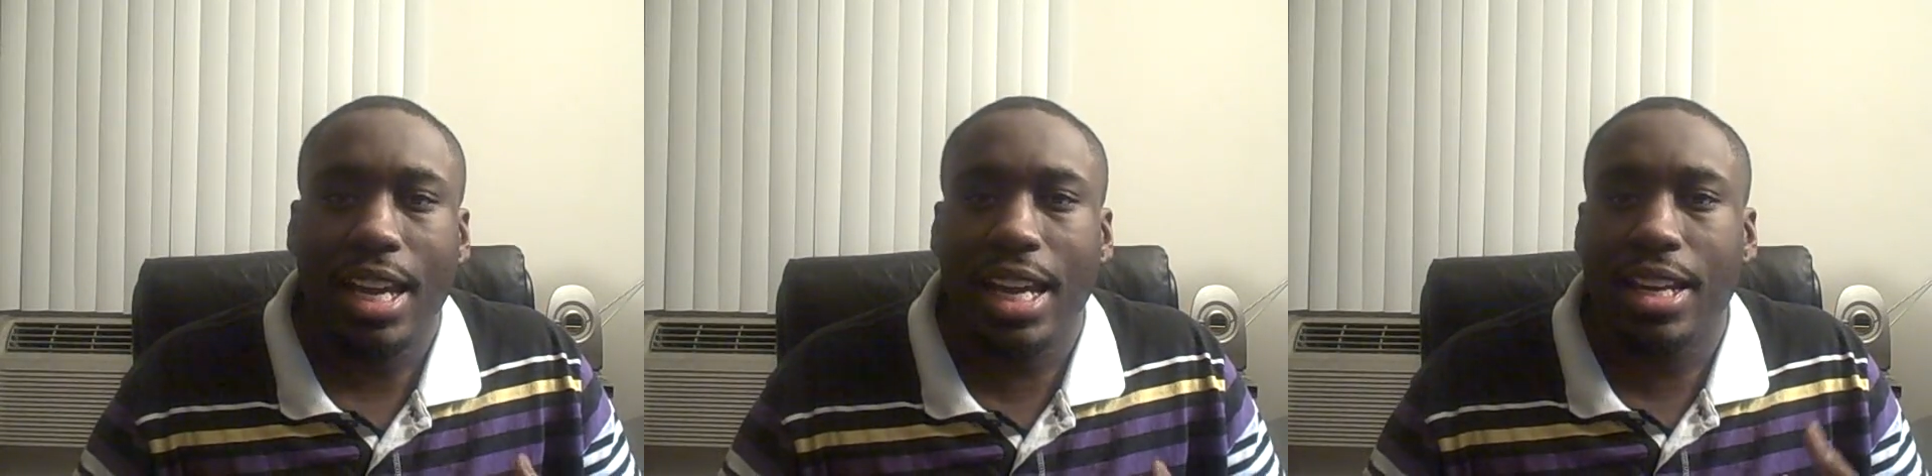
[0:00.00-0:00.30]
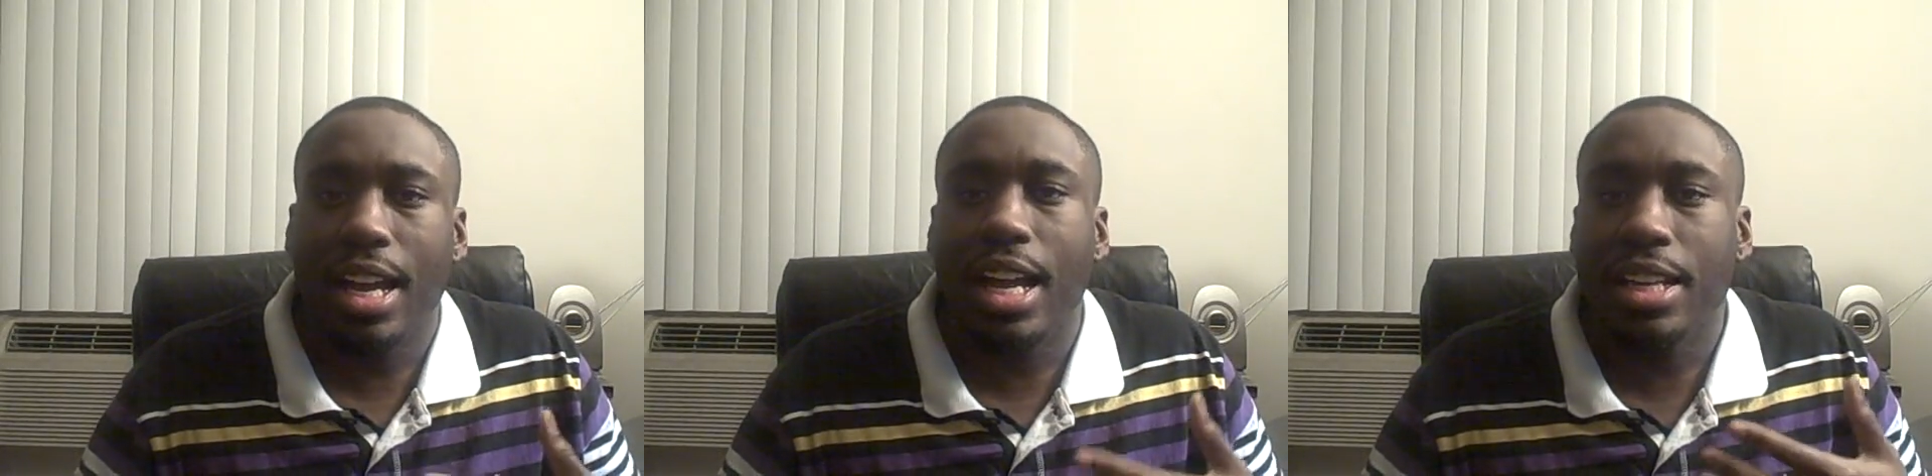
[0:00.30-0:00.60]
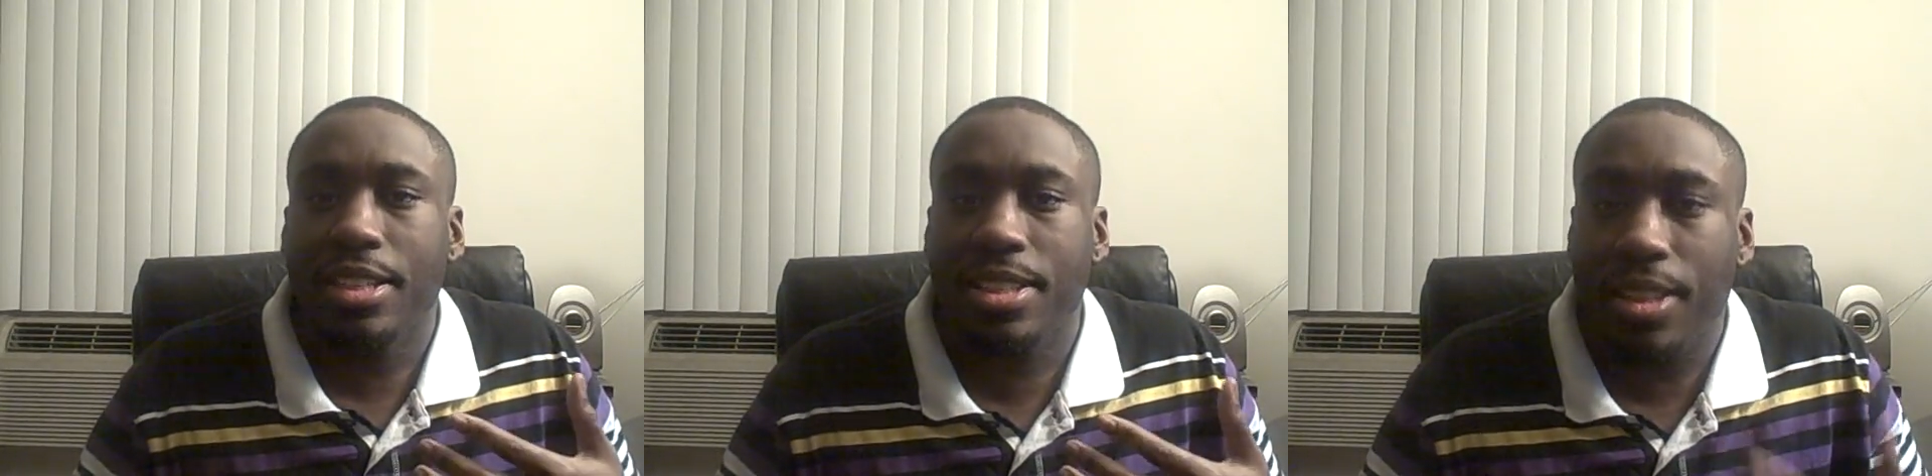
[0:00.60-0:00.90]
in a
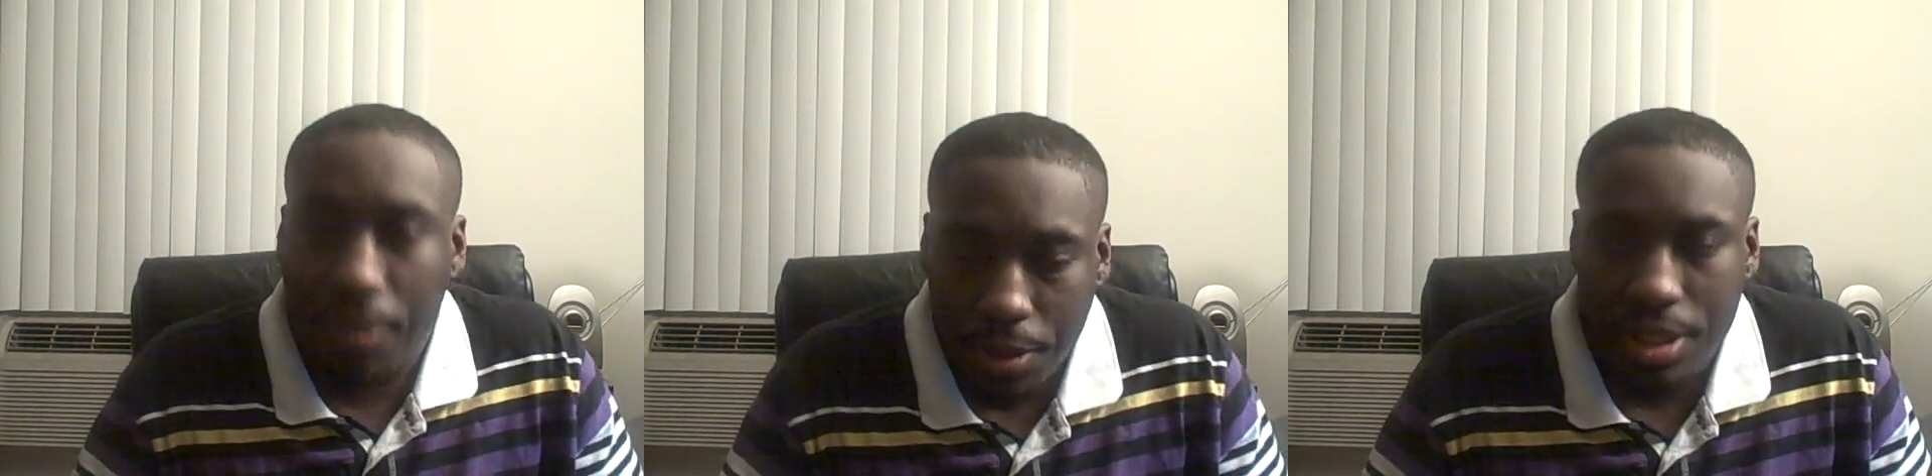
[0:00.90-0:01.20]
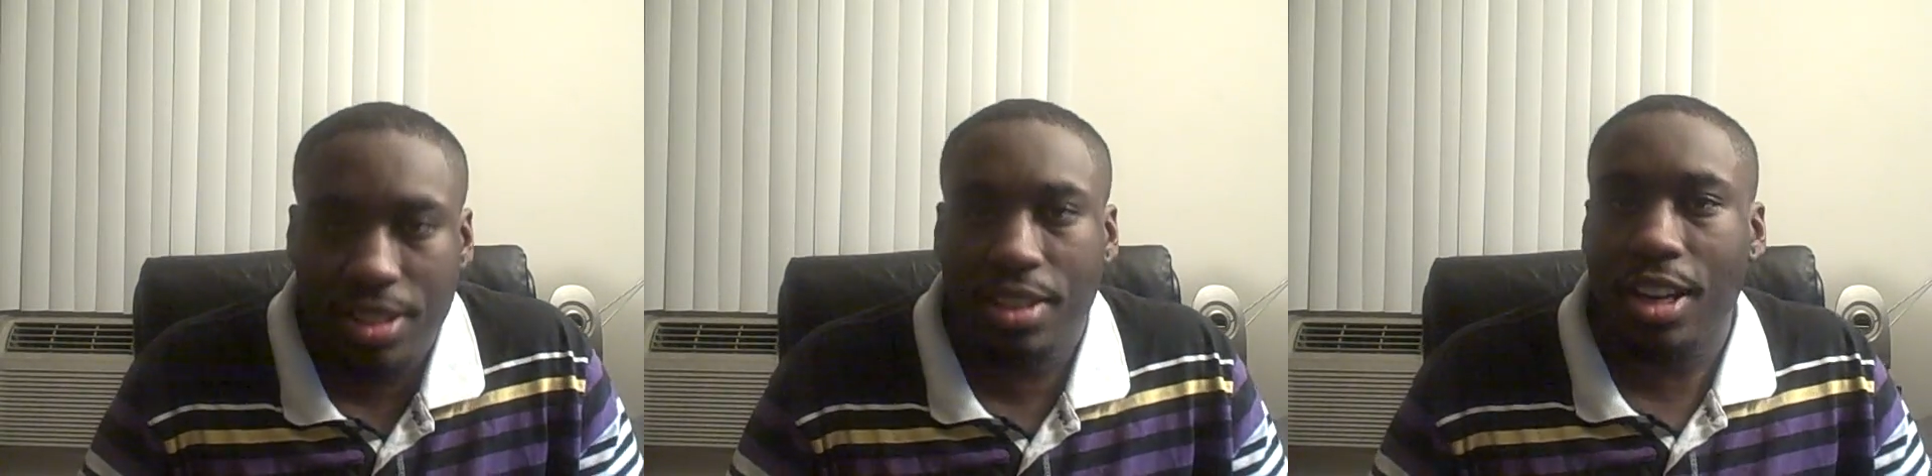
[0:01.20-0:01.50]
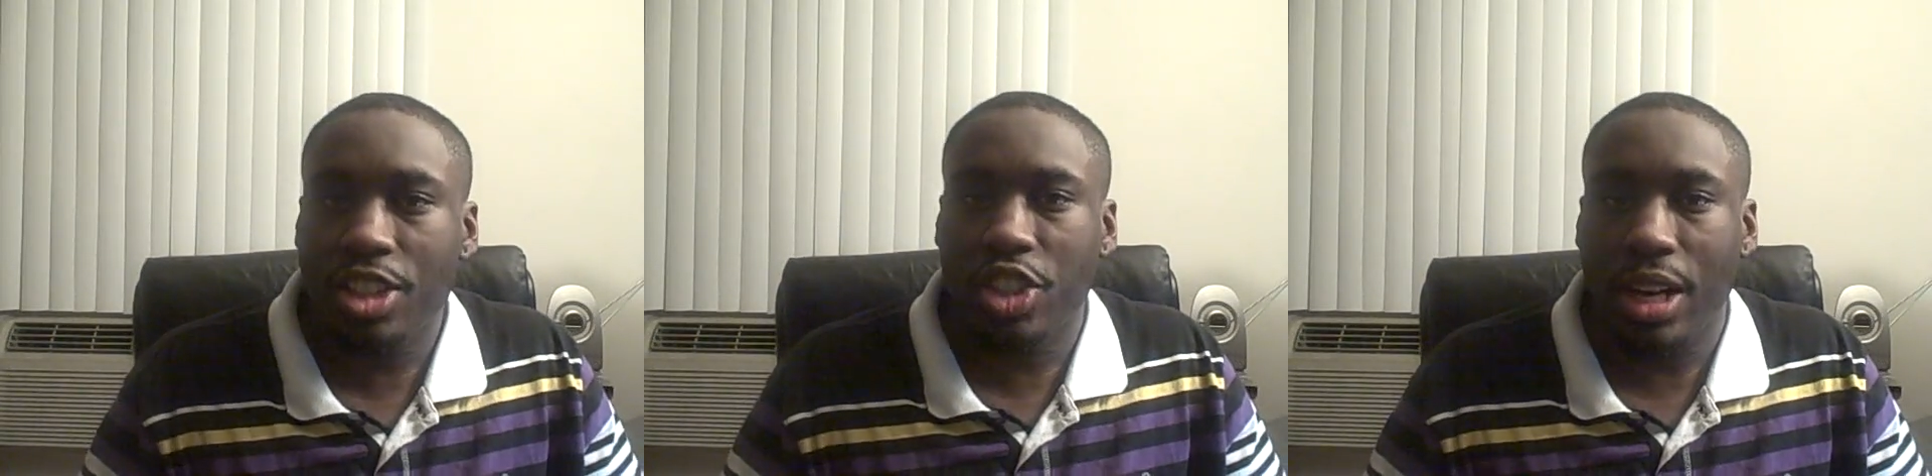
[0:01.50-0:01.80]
civil
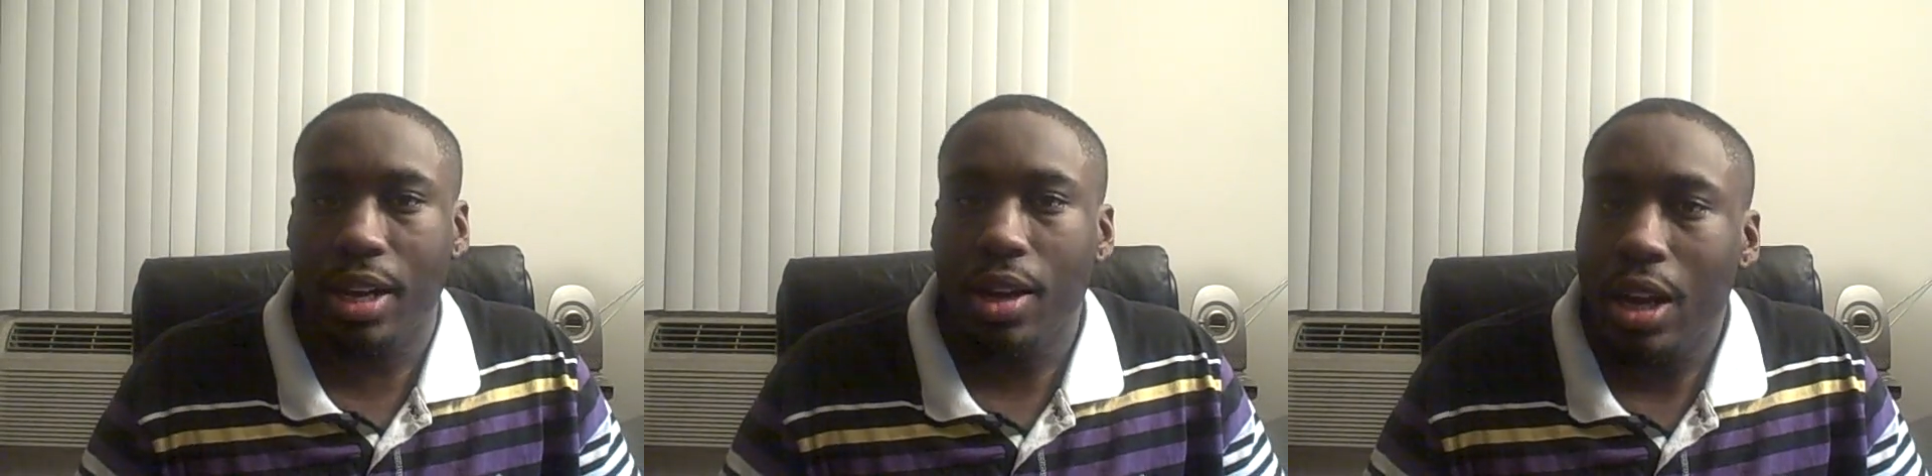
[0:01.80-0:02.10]
discussion,